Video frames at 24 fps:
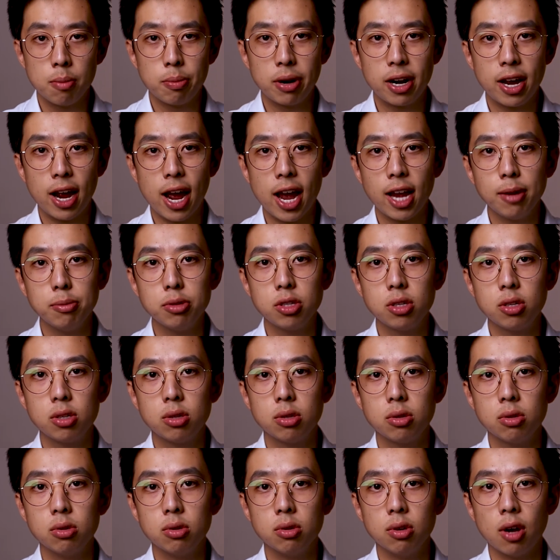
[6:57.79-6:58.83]
but it aims
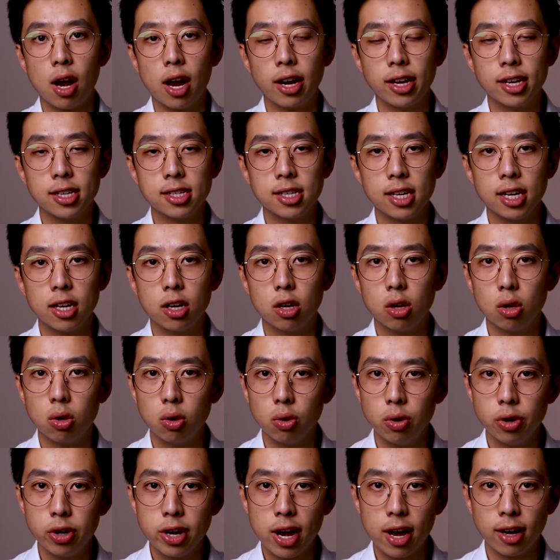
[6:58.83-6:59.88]
to,
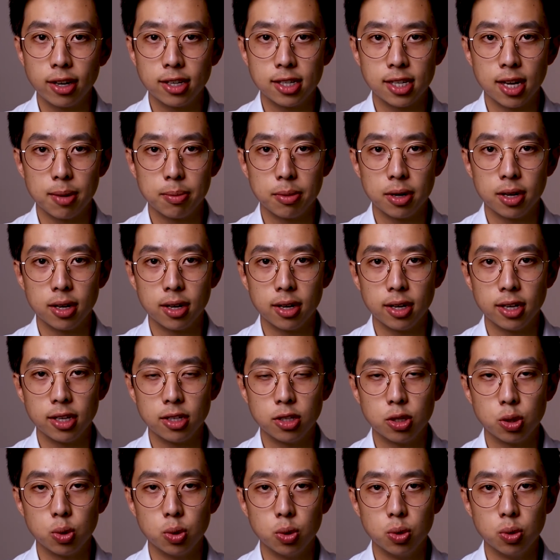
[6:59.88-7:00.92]
include our examiner
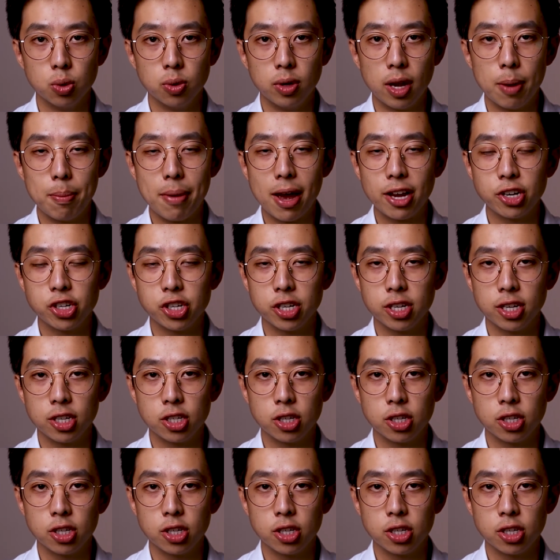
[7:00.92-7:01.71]
into imagine